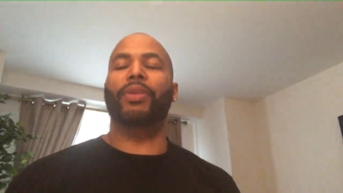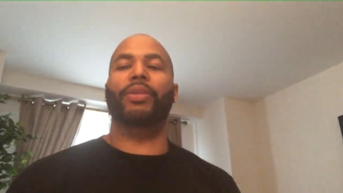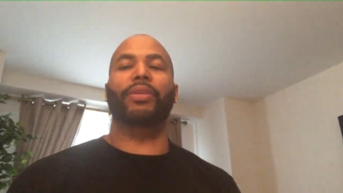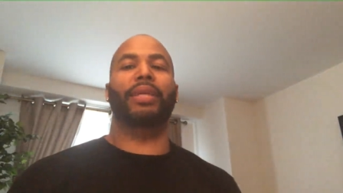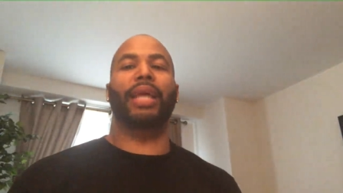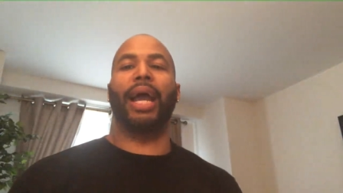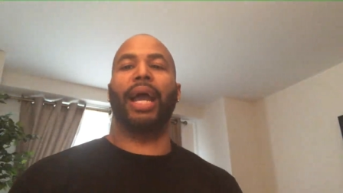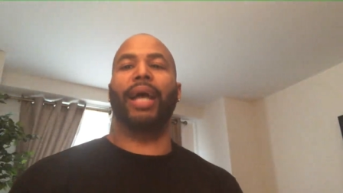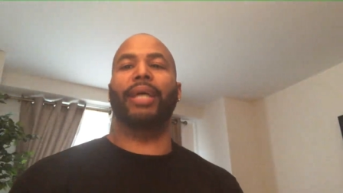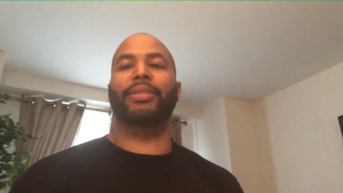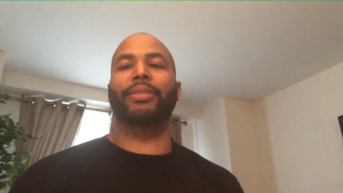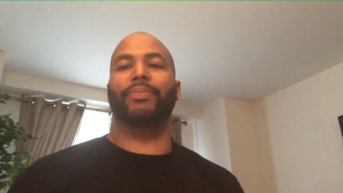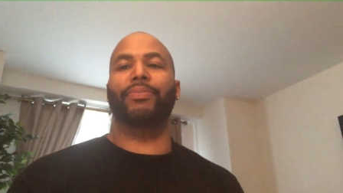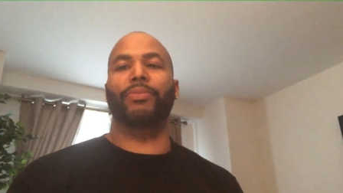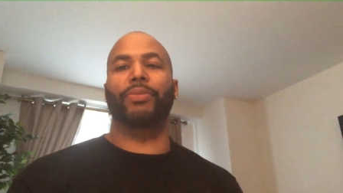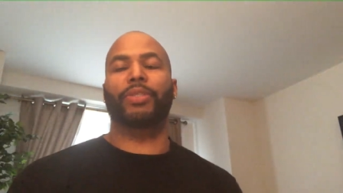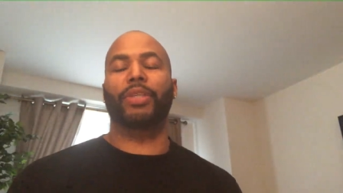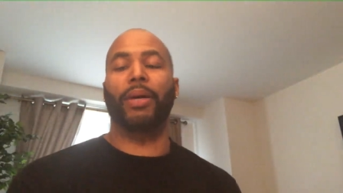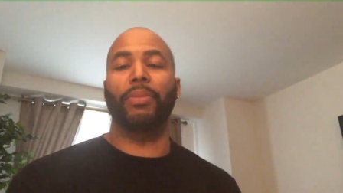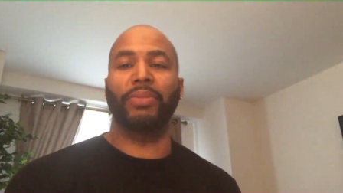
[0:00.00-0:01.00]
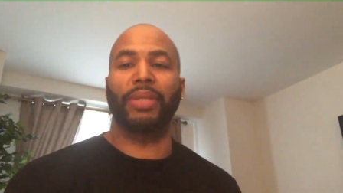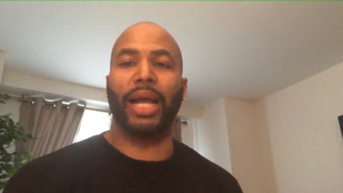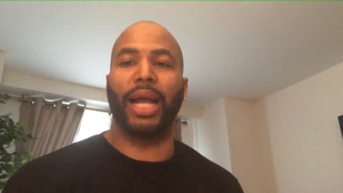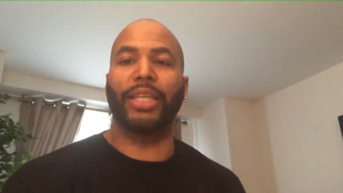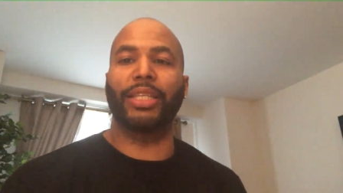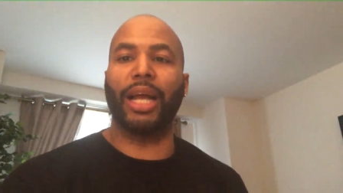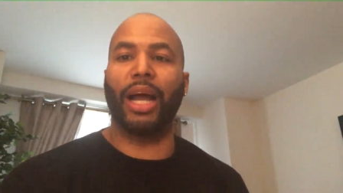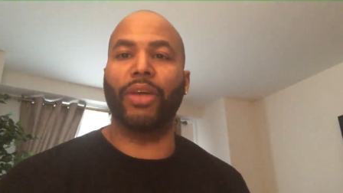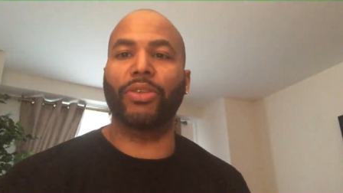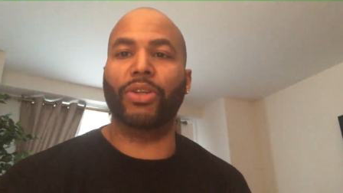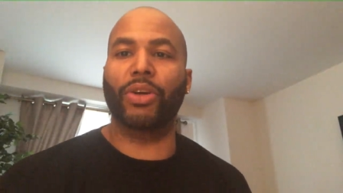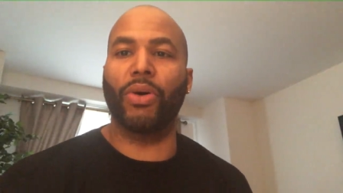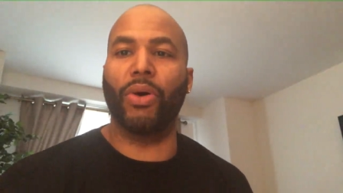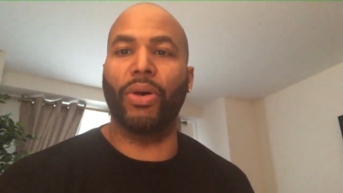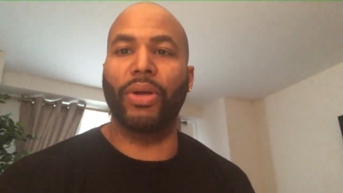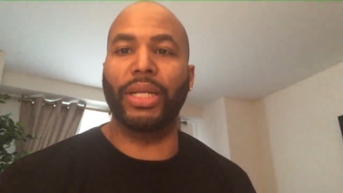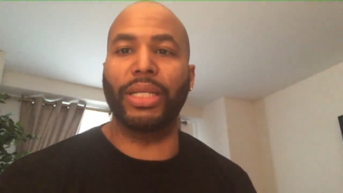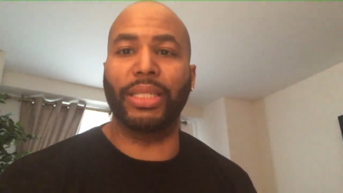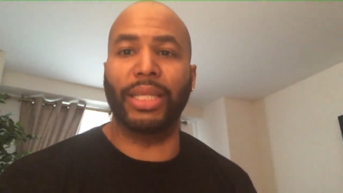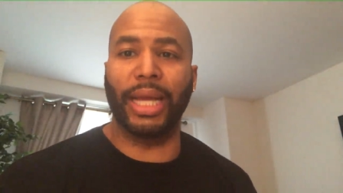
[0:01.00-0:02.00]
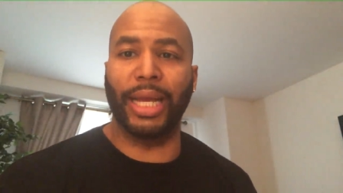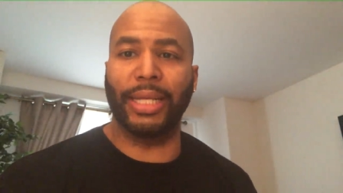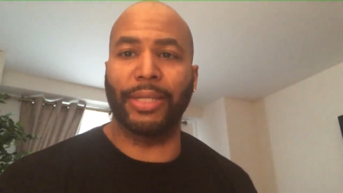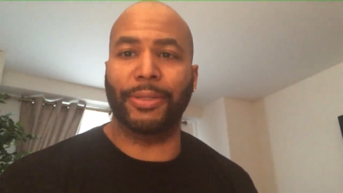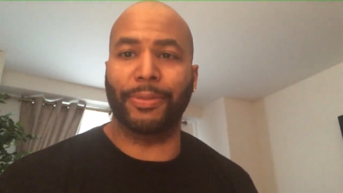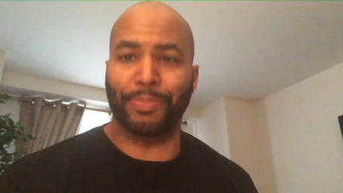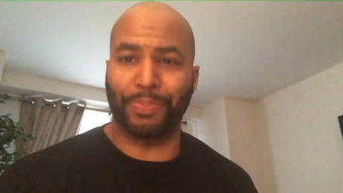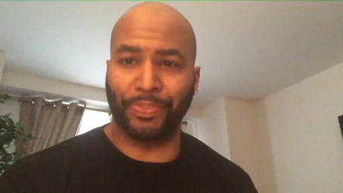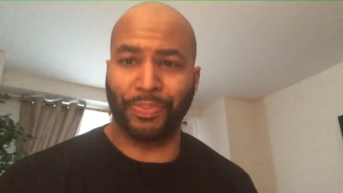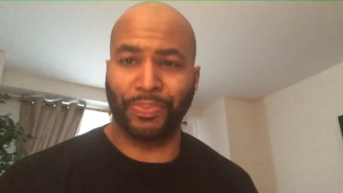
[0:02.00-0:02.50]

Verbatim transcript: guys, sometimes y'all will go on these dates